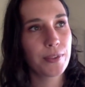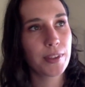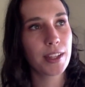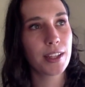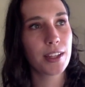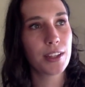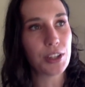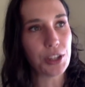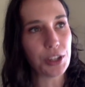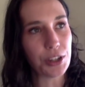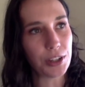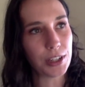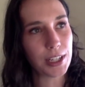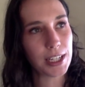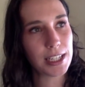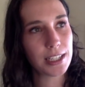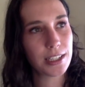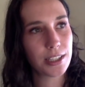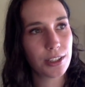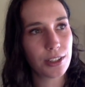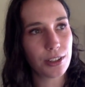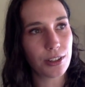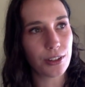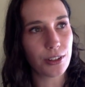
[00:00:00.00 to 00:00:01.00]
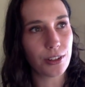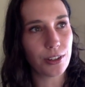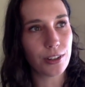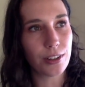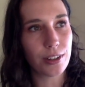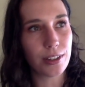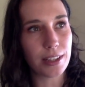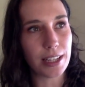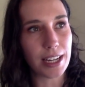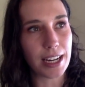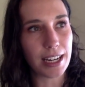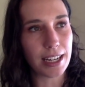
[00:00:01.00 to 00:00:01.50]
You need to
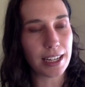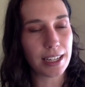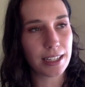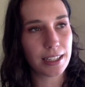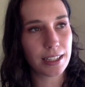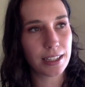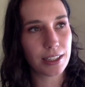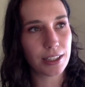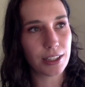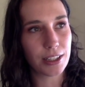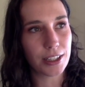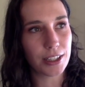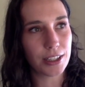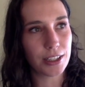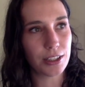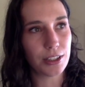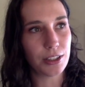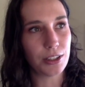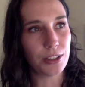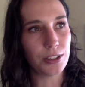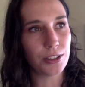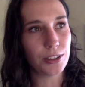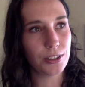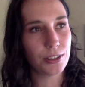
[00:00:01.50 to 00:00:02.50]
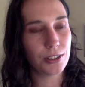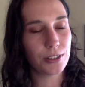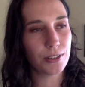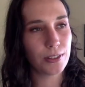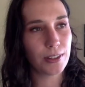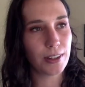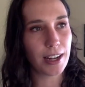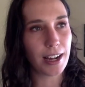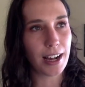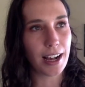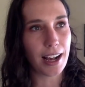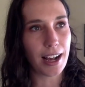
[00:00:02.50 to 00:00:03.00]
know that you
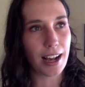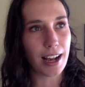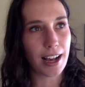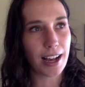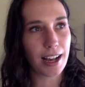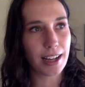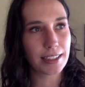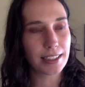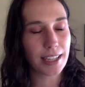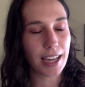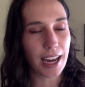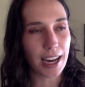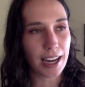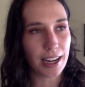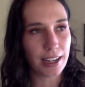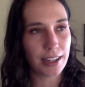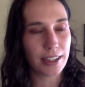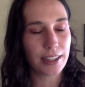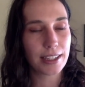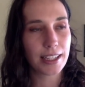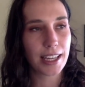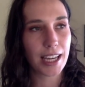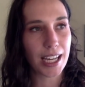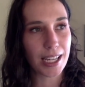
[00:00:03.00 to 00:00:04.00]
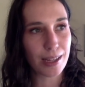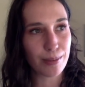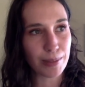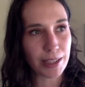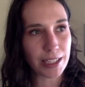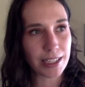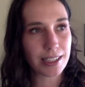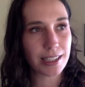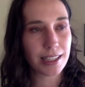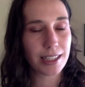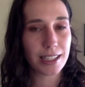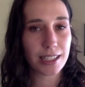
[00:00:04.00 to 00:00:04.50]
came
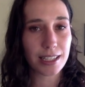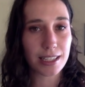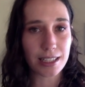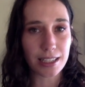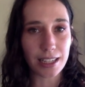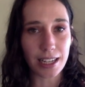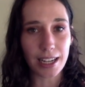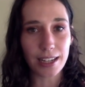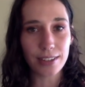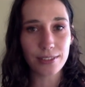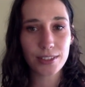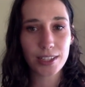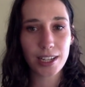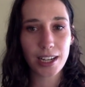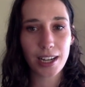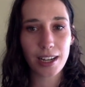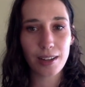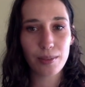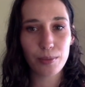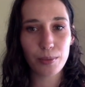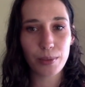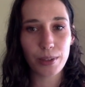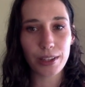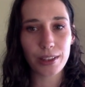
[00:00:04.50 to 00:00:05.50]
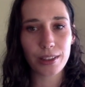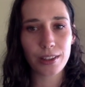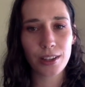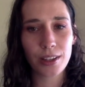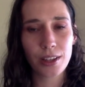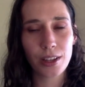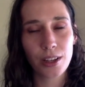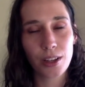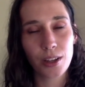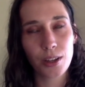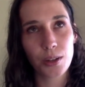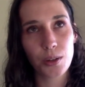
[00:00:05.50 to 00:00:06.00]
into this lifetime with
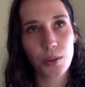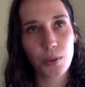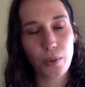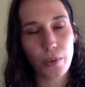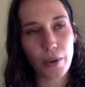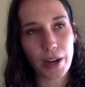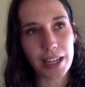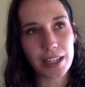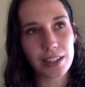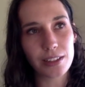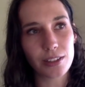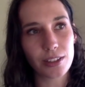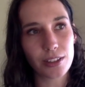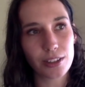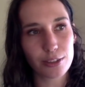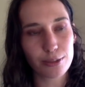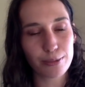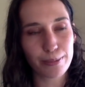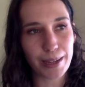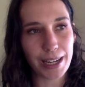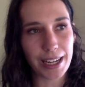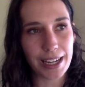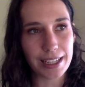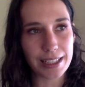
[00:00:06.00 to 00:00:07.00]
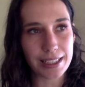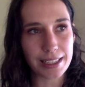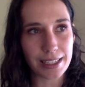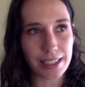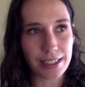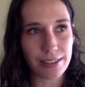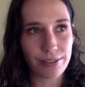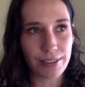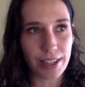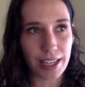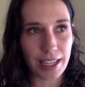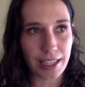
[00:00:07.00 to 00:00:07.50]
quite a lot of past
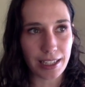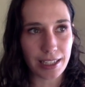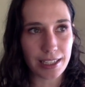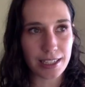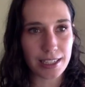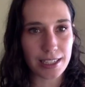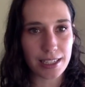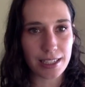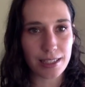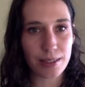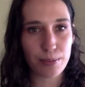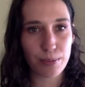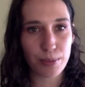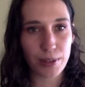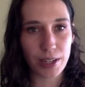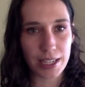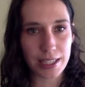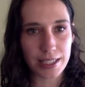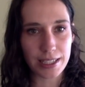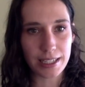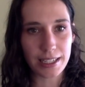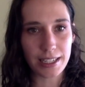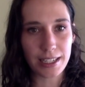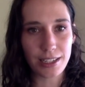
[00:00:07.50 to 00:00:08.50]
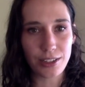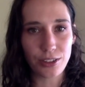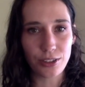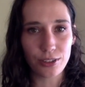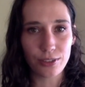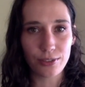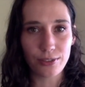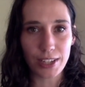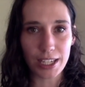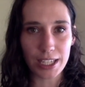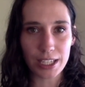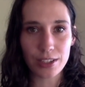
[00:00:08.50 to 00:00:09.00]
life energies present in your
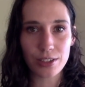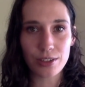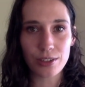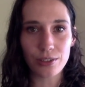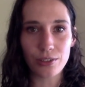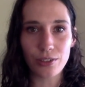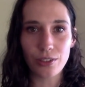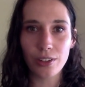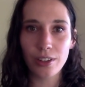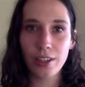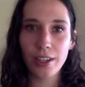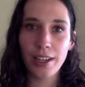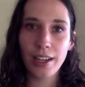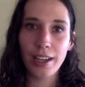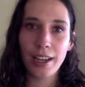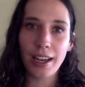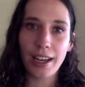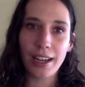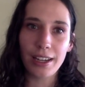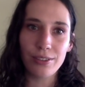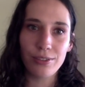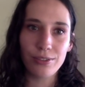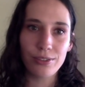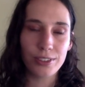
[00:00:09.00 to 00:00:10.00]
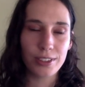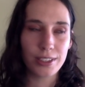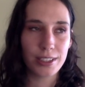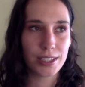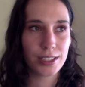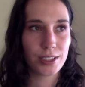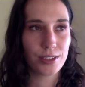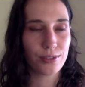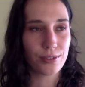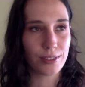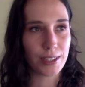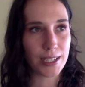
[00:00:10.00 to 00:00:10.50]
vessel, and for
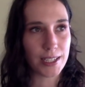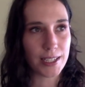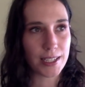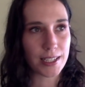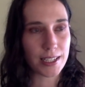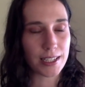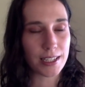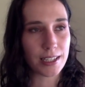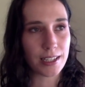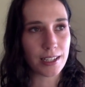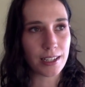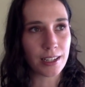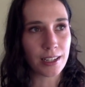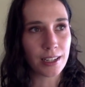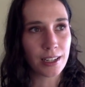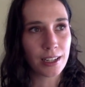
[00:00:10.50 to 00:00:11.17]
this reason